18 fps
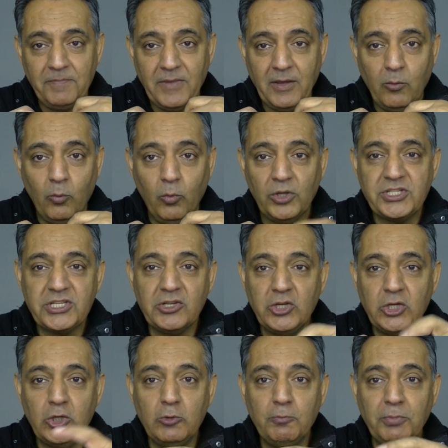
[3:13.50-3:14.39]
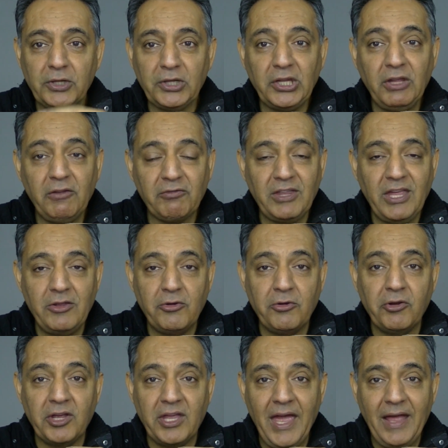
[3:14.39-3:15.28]
What's a new belief that you
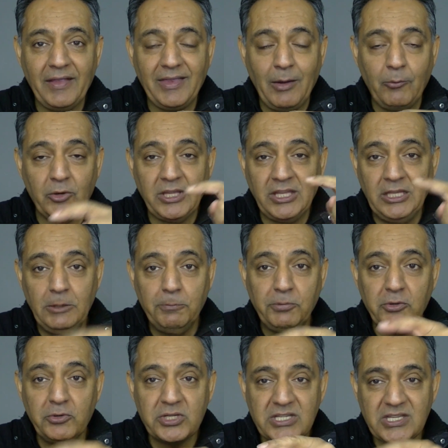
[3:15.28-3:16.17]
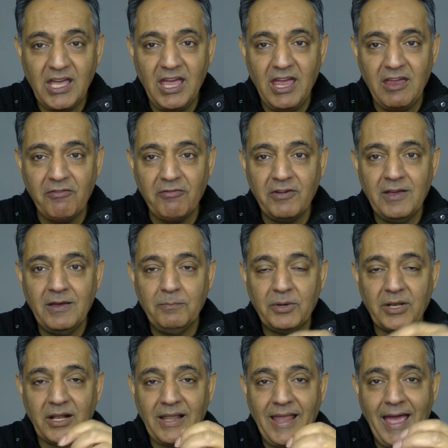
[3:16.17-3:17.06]
could get that would keep you safe
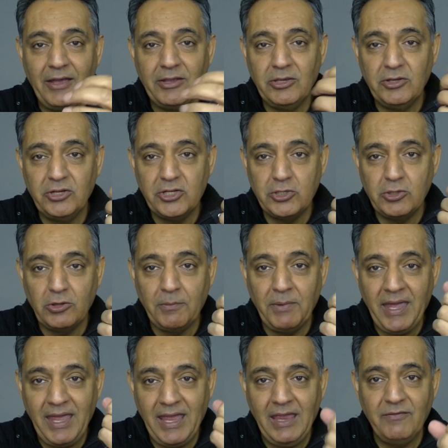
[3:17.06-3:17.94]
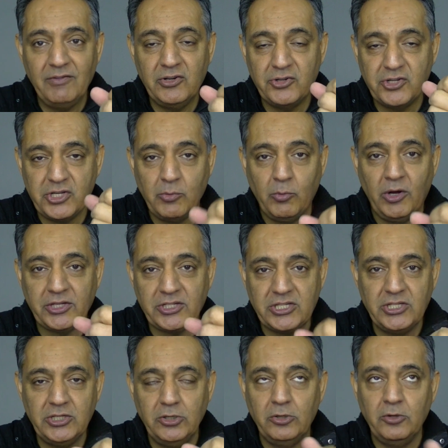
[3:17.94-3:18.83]
but allow you to do the behaviors you want
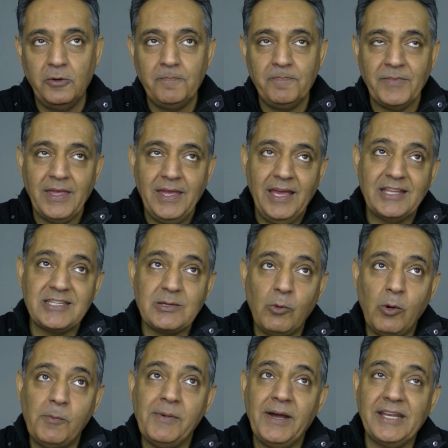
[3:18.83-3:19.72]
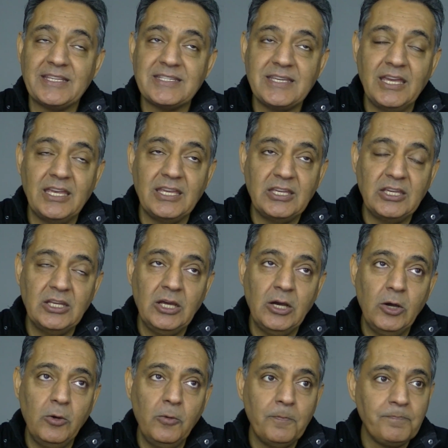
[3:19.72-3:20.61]
to do? And someone might say,
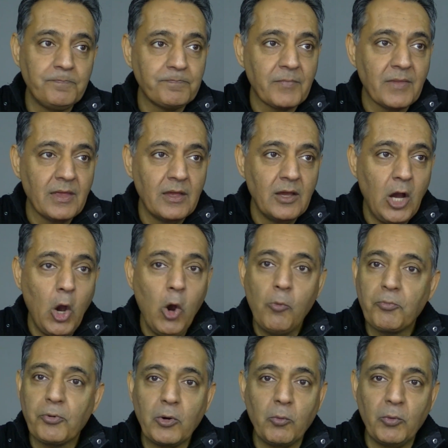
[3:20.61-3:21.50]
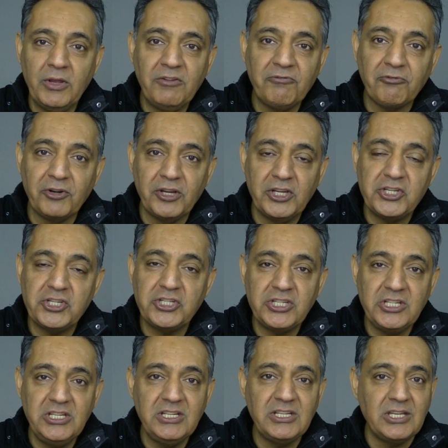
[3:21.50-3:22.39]
Oprah Winfrey,
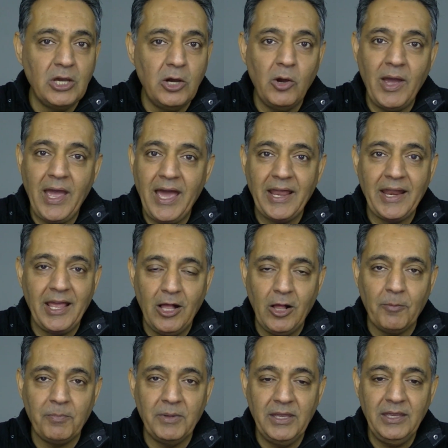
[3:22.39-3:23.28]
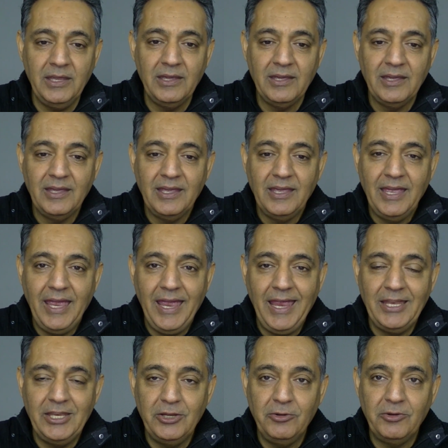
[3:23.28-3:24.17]
she'd know how to help me.
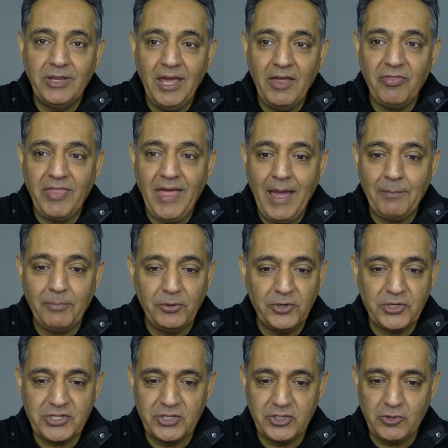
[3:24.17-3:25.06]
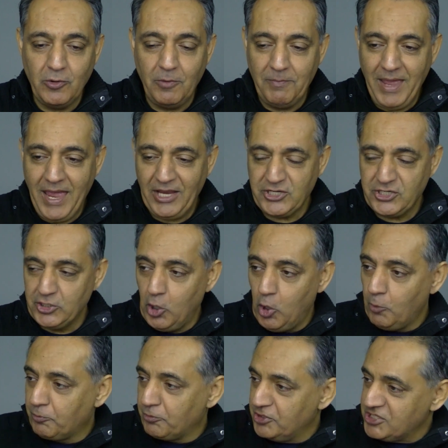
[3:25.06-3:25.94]
And you get that person to imagine
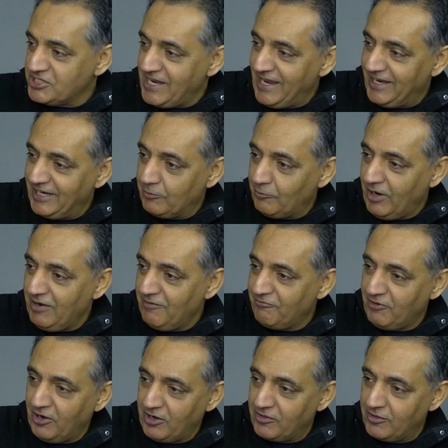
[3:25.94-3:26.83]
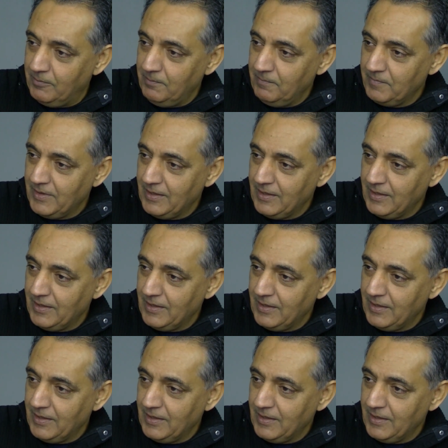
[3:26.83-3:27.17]
Oprah standing right in front of them,